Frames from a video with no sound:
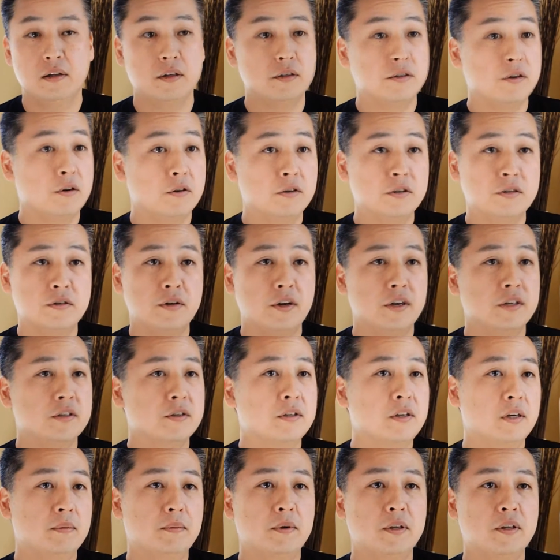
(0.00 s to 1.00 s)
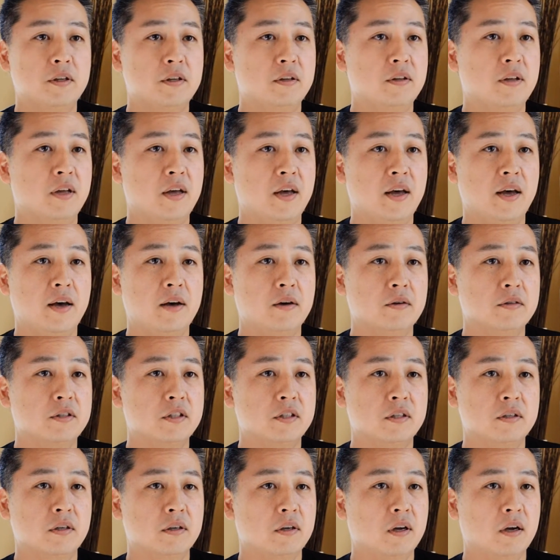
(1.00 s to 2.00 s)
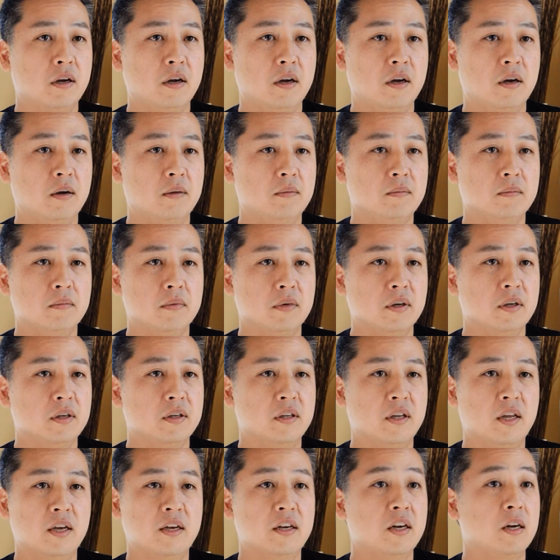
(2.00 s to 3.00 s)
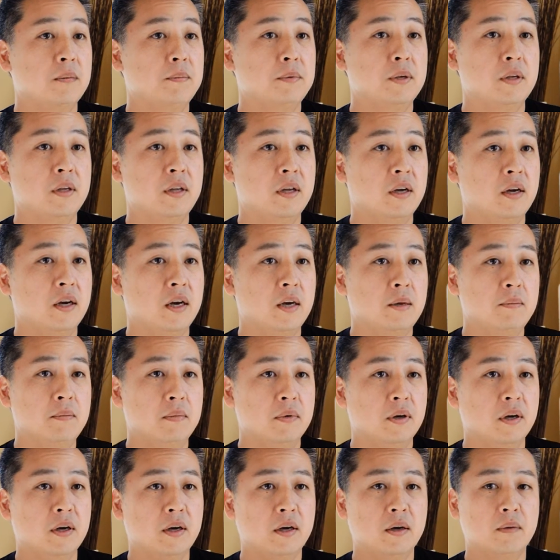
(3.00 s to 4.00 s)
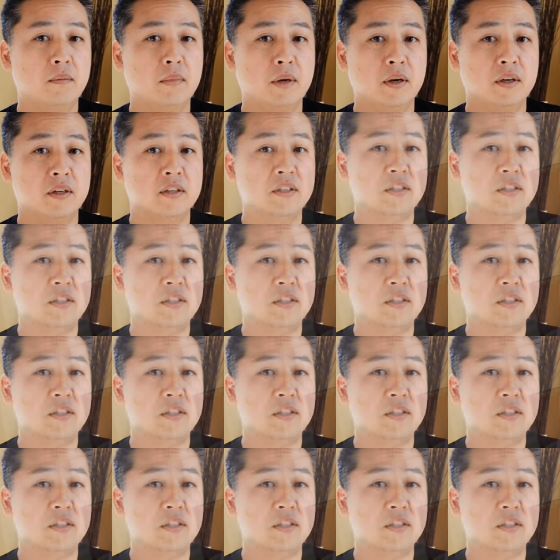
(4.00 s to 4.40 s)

There's no stranger coming to the house and taking up your time. I